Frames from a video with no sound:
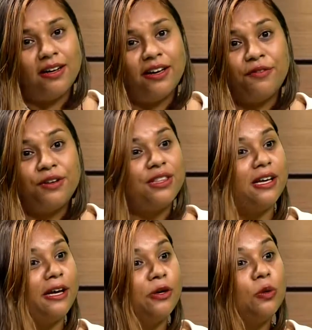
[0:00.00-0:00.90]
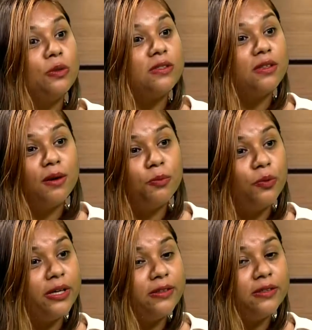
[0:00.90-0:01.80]
Everything I go to them
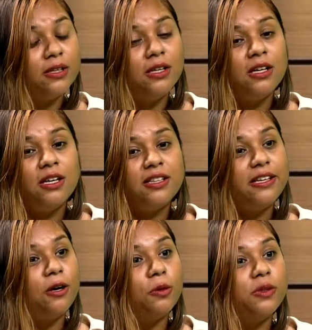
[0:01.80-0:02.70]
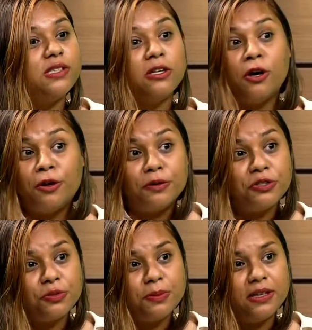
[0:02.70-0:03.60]
with, they always
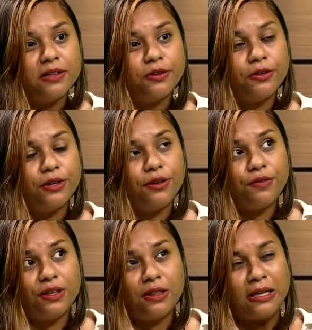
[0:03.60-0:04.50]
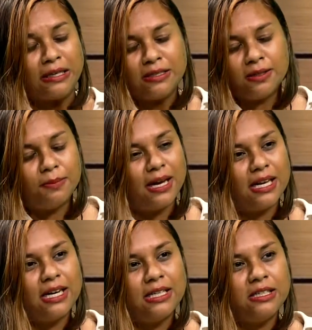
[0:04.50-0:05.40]
encourage me, or if they think it's a
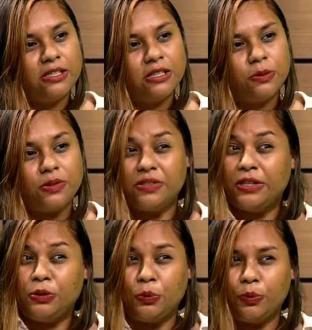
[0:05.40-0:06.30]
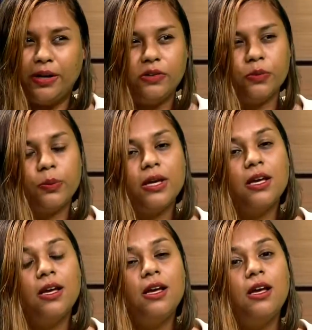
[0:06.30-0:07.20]
bad idea, they would say no right away.
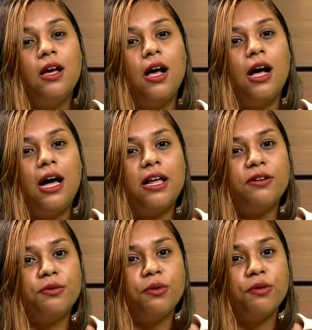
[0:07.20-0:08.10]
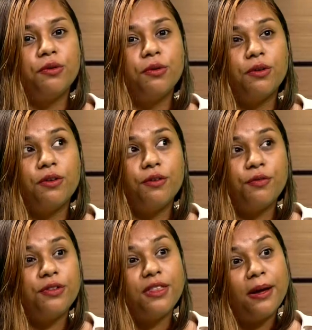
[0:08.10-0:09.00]
And
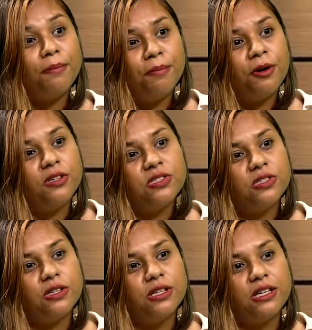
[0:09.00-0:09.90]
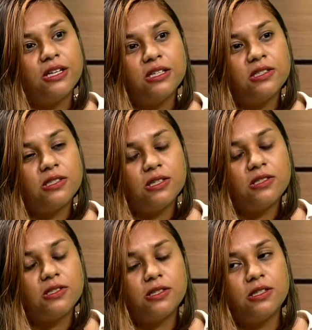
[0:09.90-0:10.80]
for them personally,
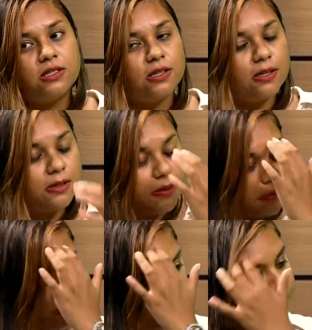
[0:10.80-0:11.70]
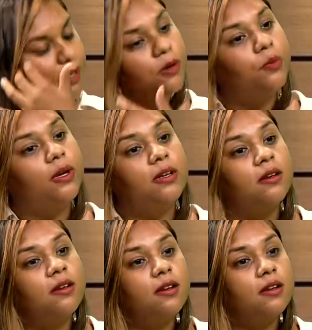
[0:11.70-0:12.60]
it's a big win.